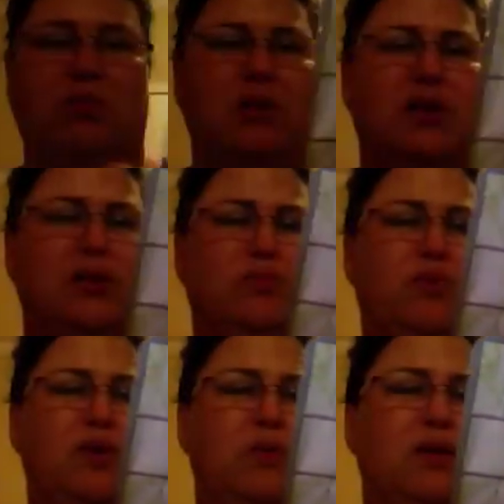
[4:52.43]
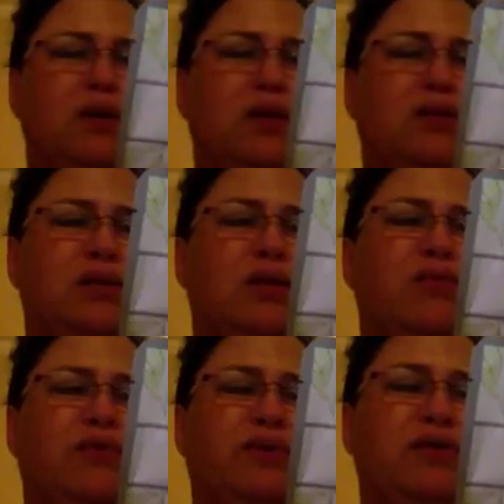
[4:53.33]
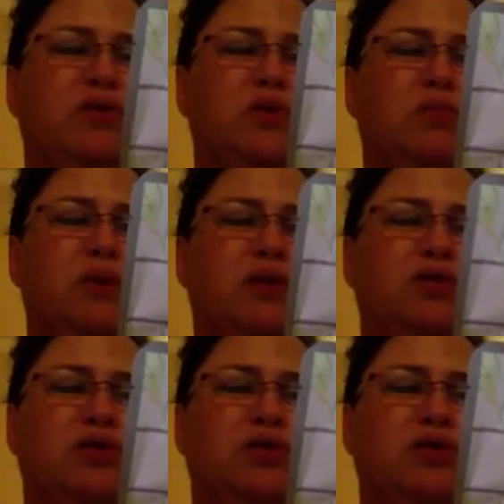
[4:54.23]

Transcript: minutes, probably oh, 15 to 20 minutes.